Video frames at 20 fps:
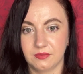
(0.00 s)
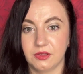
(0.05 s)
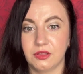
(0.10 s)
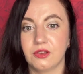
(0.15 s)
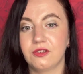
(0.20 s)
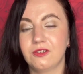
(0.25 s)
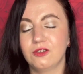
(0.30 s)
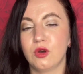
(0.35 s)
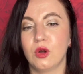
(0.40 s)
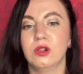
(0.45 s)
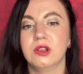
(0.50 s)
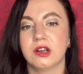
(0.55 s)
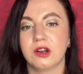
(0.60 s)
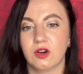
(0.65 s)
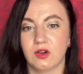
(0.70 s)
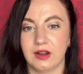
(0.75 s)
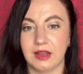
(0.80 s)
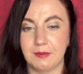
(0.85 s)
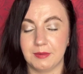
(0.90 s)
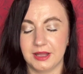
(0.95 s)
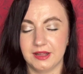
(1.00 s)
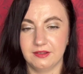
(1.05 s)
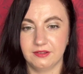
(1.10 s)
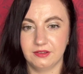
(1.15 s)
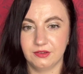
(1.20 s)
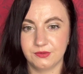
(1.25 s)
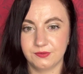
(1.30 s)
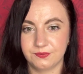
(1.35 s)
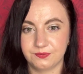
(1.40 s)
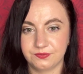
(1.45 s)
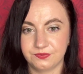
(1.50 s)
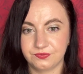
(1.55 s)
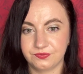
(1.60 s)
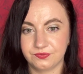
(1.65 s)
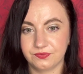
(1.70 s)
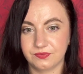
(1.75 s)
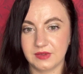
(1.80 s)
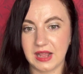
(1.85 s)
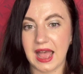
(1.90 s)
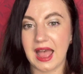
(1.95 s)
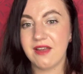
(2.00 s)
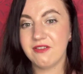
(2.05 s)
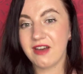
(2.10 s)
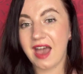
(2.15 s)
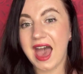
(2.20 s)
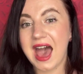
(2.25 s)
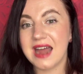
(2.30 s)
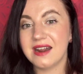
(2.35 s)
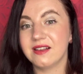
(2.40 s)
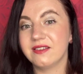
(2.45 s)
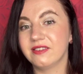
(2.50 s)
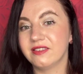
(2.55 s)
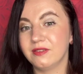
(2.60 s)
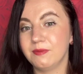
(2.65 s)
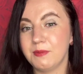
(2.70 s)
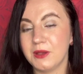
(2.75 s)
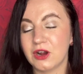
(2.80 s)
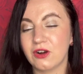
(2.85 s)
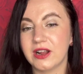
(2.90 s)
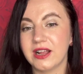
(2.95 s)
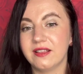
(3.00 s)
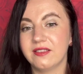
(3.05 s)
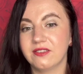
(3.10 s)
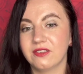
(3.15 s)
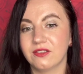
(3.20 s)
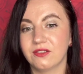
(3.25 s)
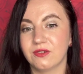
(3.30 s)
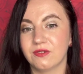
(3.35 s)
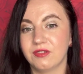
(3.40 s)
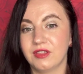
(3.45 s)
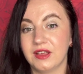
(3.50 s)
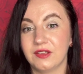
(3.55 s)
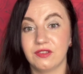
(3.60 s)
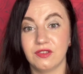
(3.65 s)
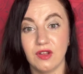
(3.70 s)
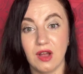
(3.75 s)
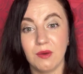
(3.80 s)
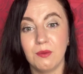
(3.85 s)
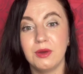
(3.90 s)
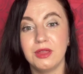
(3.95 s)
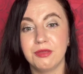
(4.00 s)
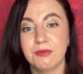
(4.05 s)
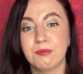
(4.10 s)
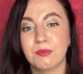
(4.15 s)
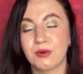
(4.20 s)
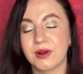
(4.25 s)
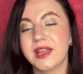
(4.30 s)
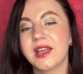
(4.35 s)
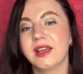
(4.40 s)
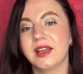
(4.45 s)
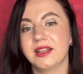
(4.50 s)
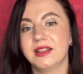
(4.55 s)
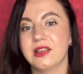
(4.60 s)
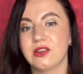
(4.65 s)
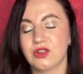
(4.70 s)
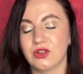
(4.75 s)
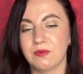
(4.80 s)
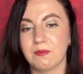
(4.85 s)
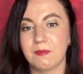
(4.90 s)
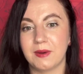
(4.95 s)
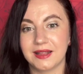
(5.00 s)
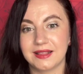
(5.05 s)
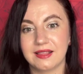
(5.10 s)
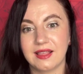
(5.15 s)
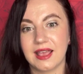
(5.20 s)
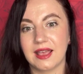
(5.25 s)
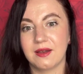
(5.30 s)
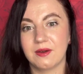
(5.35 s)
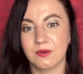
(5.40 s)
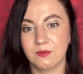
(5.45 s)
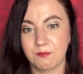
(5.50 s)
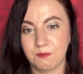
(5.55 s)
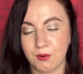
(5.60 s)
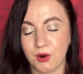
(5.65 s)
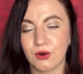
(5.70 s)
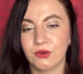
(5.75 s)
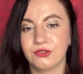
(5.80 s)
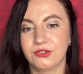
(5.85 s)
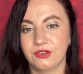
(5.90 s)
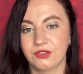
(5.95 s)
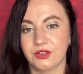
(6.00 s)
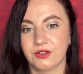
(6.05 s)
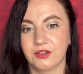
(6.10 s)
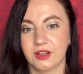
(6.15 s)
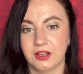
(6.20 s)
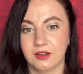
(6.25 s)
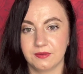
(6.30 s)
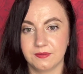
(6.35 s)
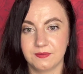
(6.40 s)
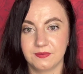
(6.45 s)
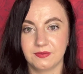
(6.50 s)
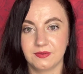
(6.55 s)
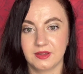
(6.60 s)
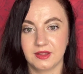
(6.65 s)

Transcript: The soul agreement. I've had experiences of this, not with precognition, but like personally.